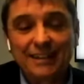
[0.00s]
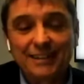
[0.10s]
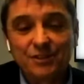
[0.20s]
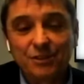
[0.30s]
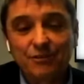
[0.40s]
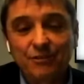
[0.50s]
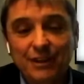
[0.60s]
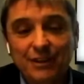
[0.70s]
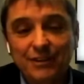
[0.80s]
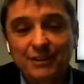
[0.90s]
And so
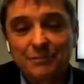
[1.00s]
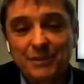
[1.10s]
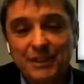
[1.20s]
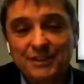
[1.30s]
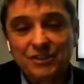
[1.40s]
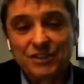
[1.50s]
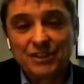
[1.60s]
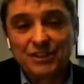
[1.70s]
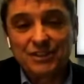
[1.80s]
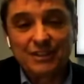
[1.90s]
far, the message
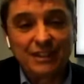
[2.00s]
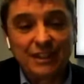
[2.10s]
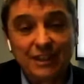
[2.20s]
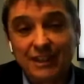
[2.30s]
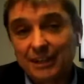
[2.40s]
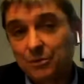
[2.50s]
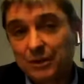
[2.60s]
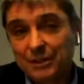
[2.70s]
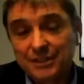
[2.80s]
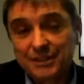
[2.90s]
is they like
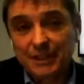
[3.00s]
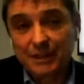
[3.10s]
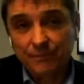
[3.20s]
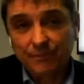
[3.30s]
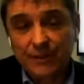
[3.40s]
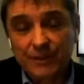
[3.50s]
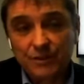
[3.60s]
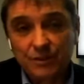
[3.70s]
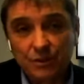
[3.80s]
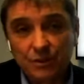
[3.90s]
what they see.
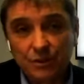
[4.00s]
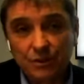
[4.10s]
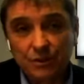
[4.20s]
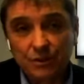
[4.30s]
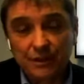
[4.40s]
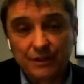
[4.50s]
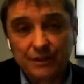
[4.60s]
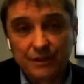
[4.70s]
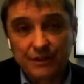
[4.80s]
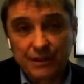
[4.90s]
So, you know, credit
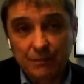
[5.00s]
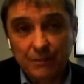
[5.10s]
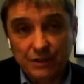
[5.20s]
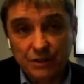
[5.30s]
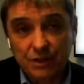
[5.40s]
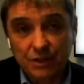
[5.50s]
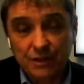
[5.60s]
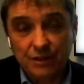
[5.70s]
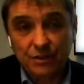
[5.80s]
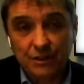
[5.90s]
to the team at GE
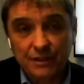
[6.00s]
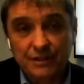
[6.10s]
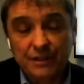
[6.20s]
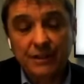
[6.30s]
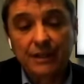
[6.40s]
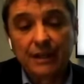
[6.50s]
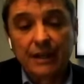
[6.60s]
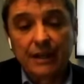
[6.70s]
Engine Leasing